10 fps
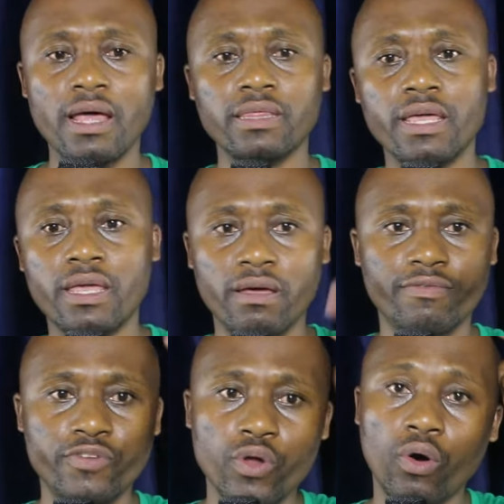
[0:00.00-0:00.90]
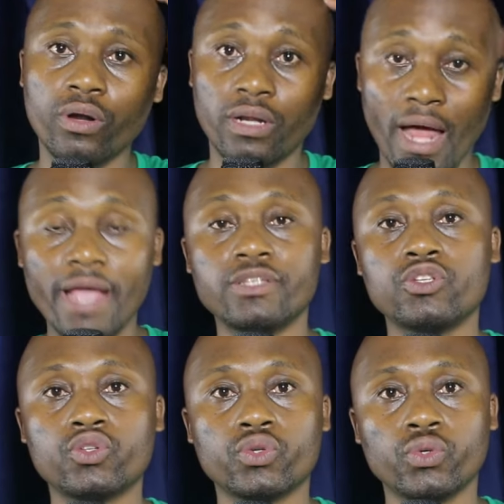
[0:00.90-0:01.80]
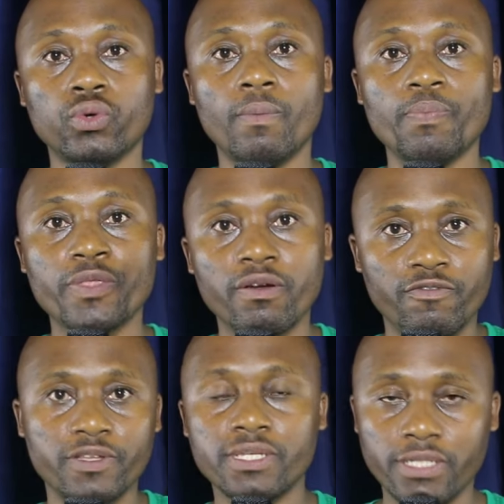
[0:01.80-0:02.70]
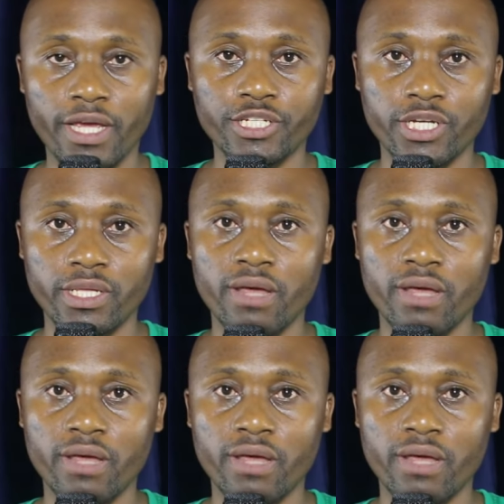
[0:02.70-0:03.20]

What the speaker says: they have no right to visitation.